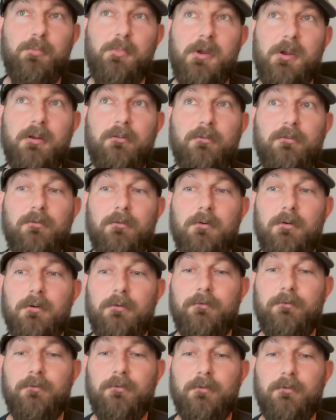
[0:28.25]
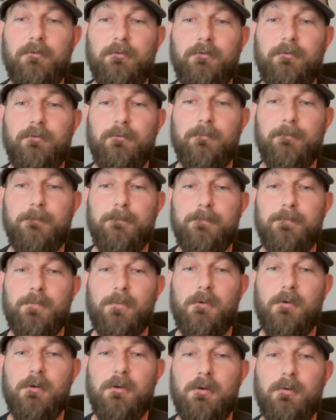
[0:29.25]
based off of
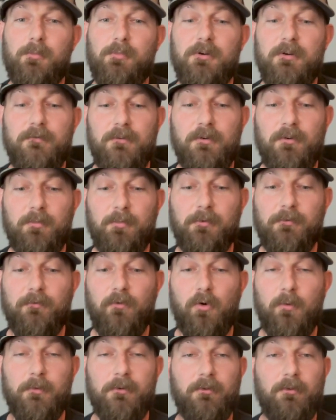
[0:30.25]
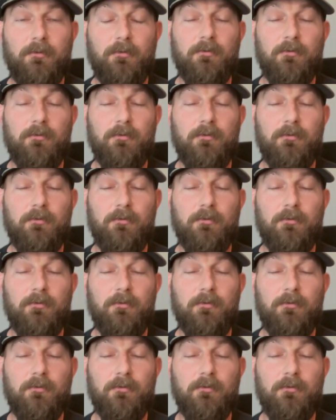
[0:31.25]
previous performances.